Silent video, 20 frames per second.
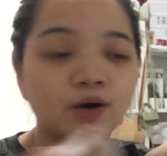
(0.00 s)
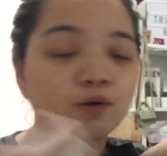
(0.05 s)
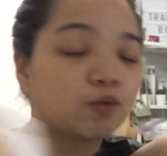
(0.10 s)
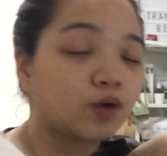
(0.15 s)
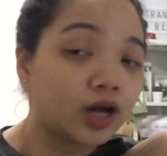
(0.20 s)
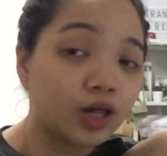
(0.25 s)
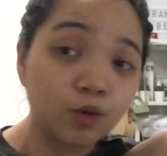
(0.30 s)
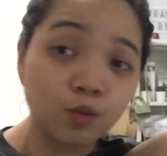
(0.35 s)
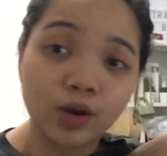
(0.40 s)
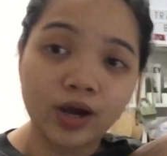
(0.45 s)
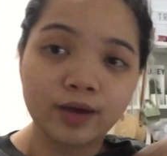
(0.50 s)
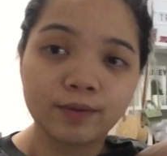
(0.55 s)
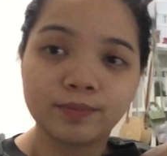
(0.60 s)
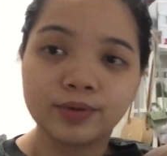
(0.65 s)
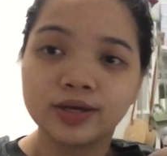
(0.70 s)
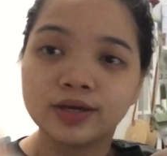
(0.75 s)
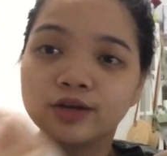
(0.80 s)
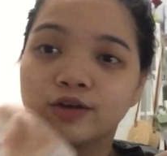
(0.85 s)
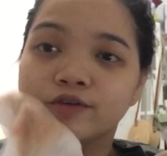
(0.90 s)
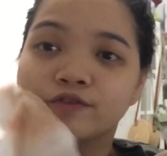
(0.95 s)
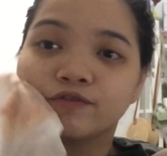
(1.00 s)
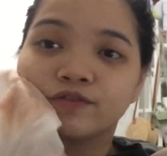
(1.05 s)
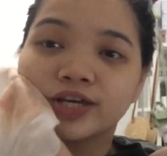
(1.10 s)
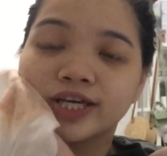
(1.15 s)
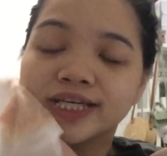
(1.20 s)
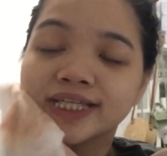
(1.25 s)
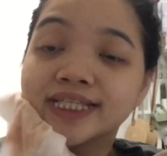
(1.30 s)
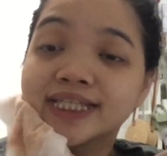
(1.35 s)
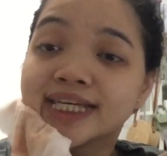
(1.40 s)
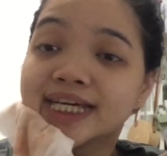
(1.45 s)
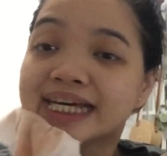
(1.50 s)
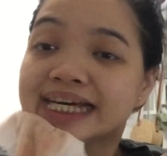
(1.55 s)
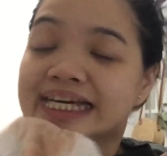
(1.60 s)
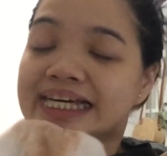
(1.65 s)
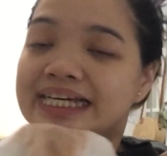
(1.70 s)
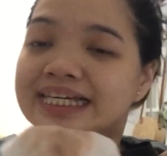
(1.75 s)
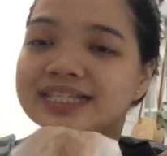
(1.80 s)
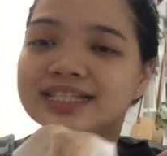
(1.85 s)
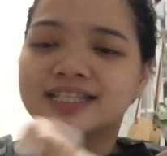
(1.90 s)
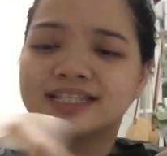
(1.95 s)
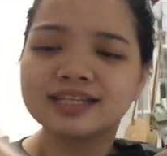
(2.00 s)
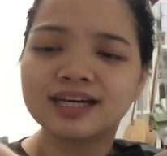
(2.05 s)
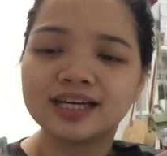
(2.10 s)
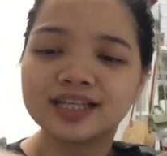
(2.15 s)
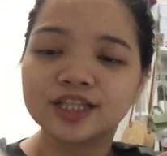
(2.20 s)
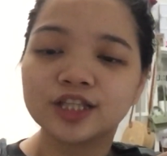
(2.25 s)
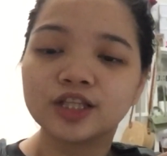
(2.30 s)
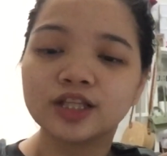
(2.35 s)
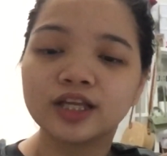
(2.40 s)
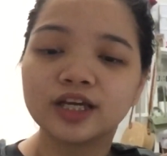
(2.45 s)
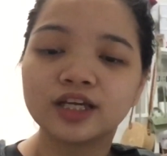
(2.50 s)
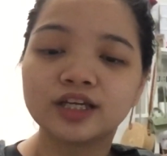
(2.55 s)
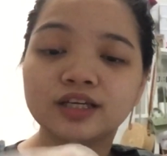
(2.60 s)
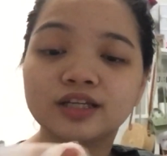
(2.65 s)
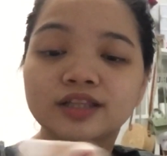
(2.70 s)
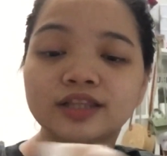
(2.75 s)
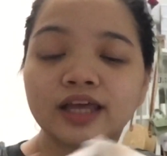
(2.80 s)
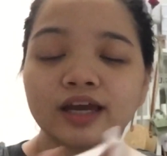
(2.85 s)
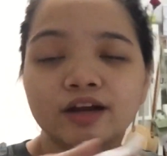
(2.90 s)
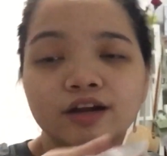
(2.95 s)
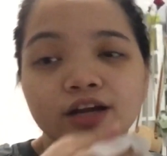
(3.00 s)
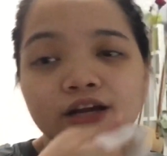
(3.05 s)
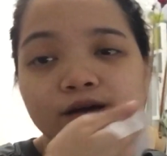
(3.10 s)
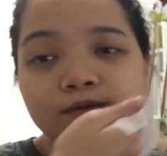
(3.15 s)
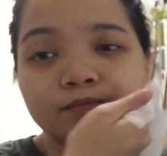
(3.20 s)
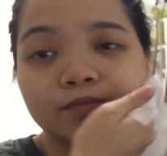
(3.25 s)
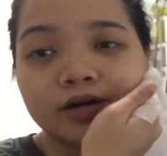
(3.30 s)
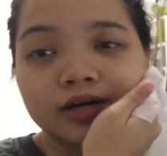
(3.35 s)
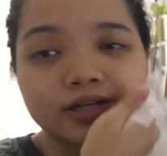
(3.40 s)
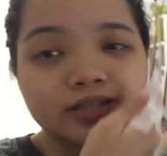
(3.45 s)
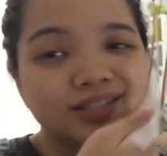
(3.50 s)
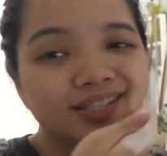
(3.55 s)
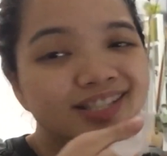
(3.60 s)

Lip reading: while wiping your face, it's not like tearing apart.